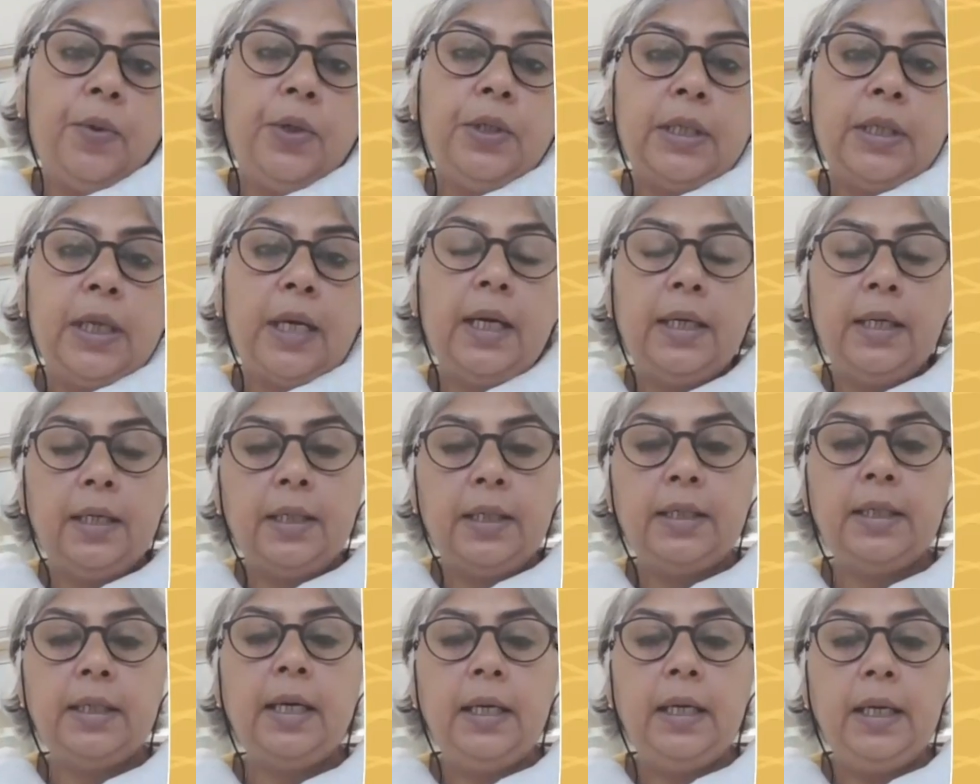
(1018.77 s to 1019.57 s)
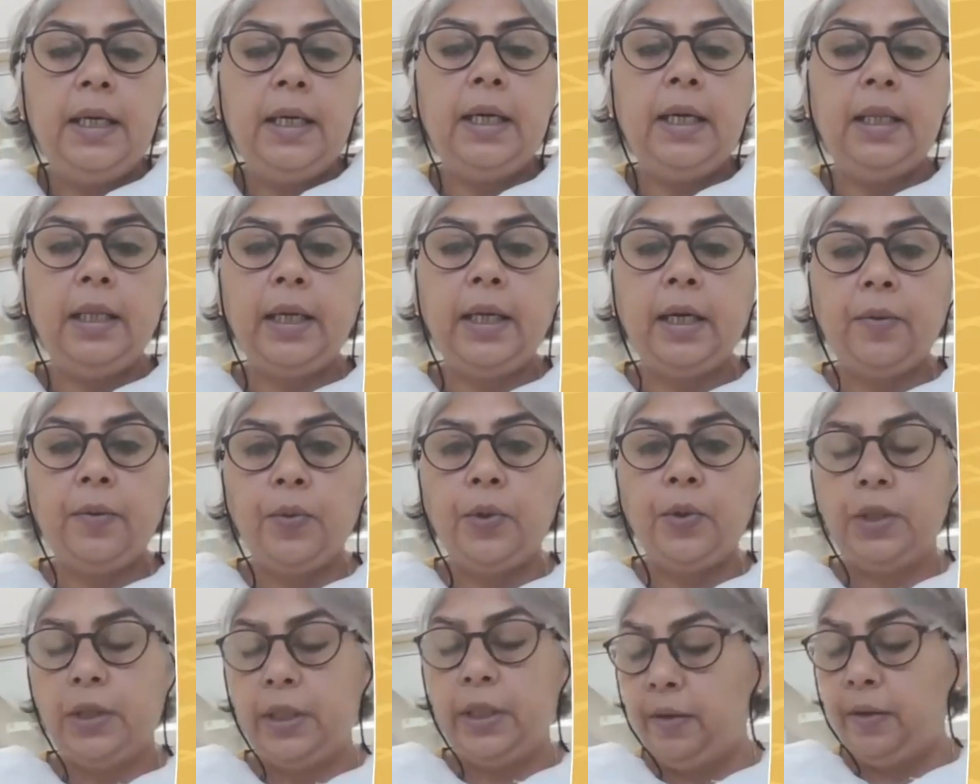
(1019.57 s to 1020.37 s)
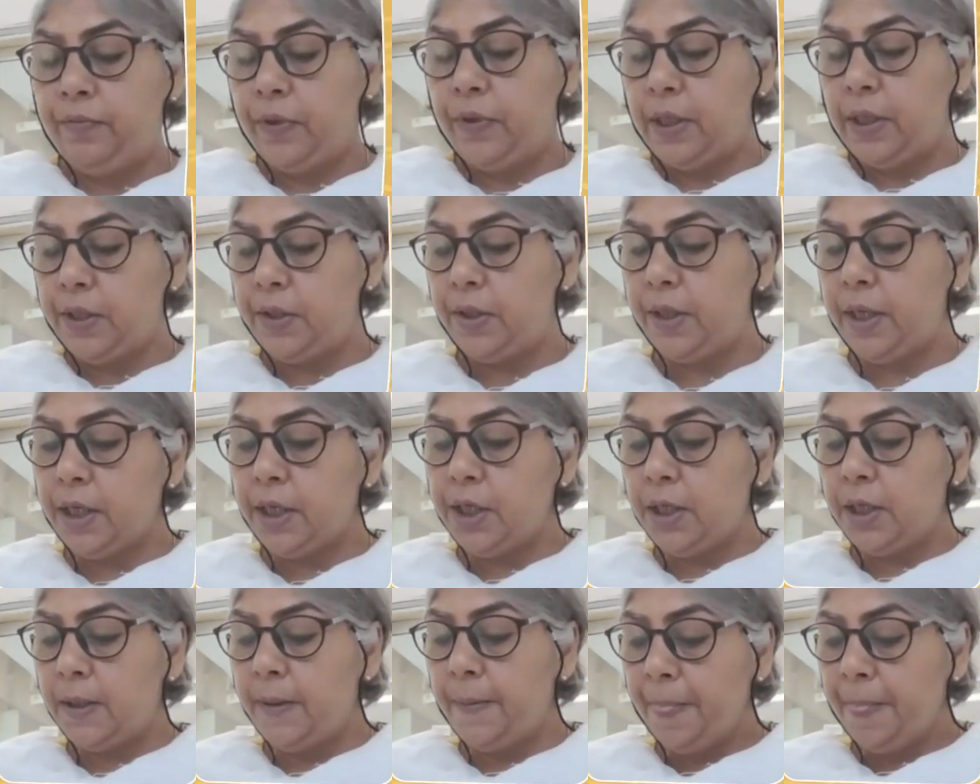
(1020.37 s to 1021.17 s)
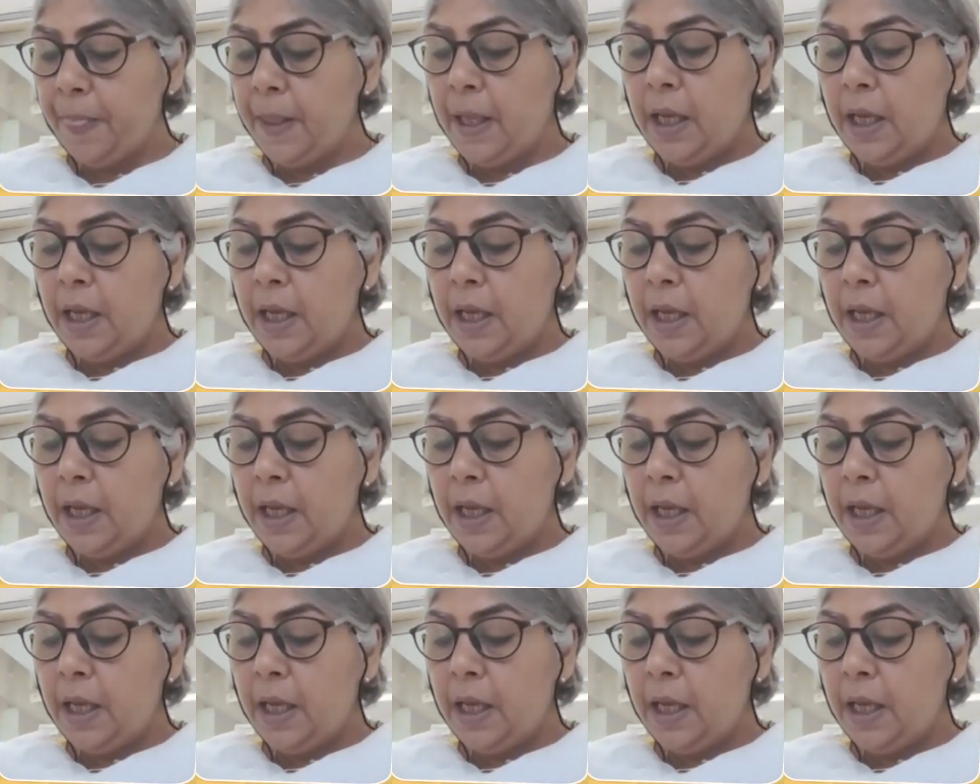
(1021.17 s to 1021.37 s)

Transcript: was our understanding and that was the infrastructure.